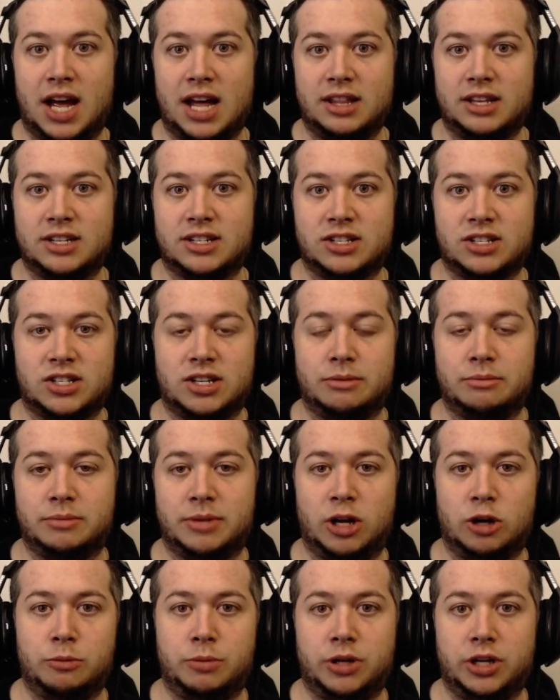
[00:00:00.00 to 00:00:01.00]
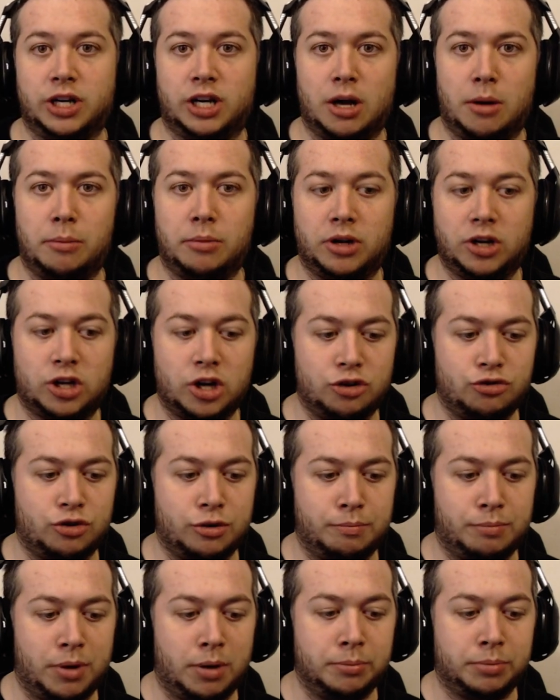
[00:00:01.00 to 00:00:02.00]
This is some hillbilly country
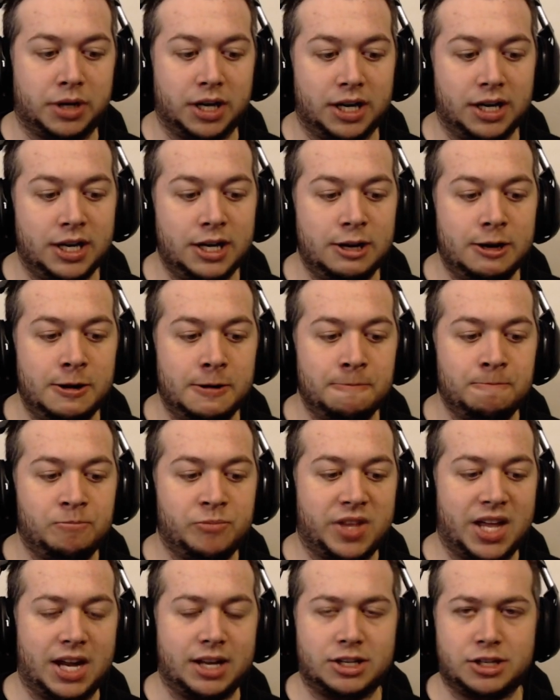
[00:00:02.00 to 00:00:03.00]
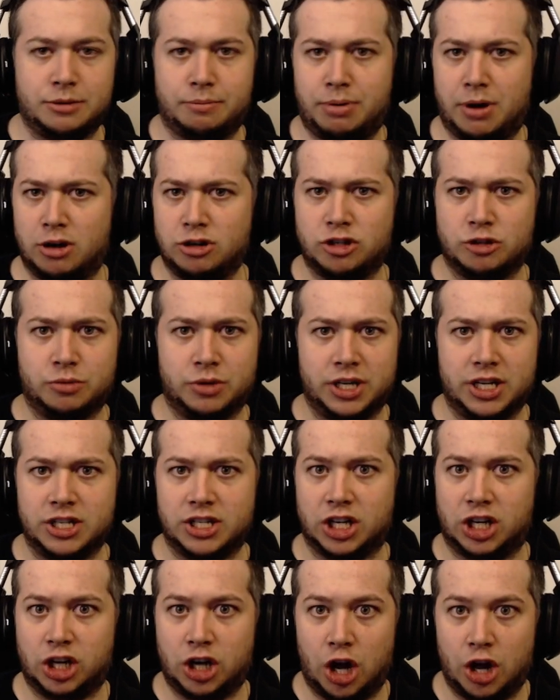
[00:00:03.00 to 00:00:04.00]
bumpkin that supposedly is a
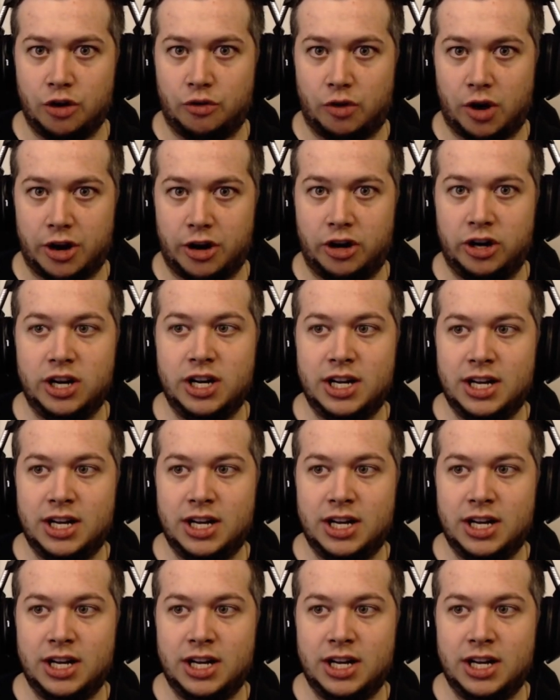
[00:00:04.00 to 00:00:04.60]
gun runner.